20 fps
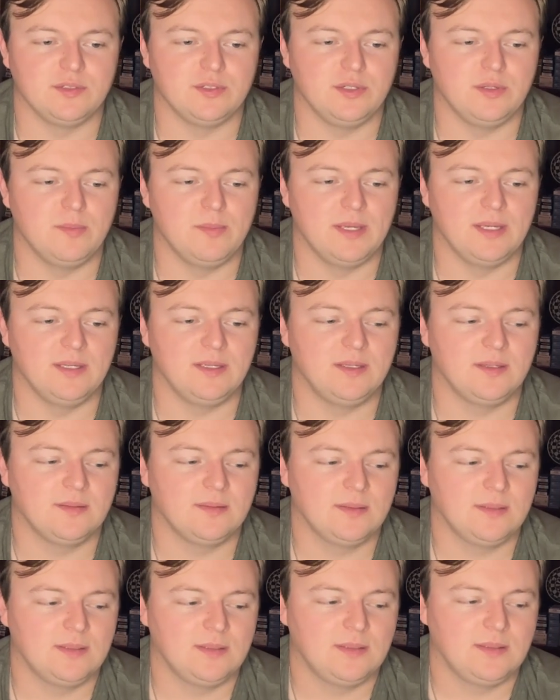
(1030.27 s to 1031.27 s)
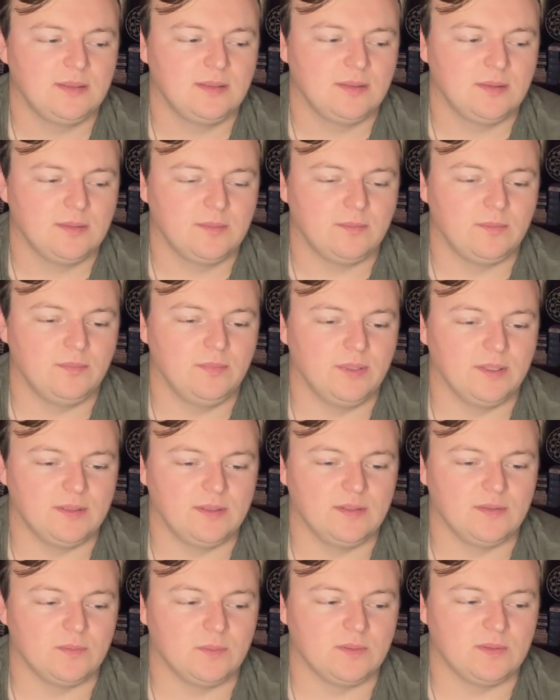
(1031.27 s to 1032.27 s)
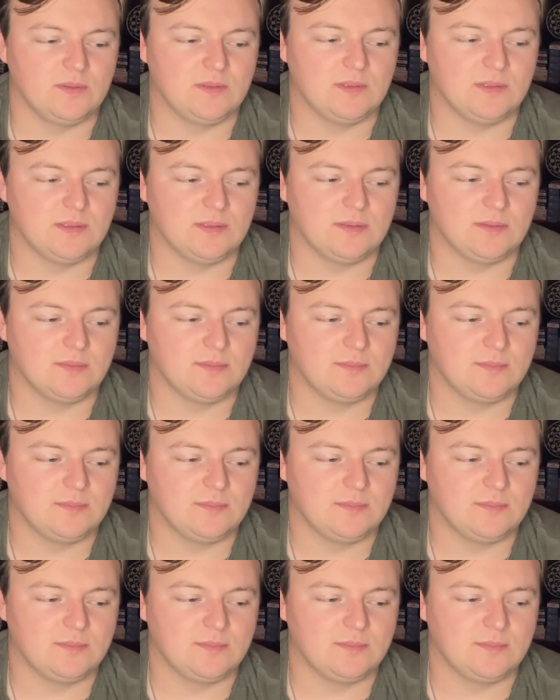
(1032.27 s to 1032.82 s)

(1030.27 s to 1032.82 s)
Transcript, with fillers: you'd make, but this one's, uh,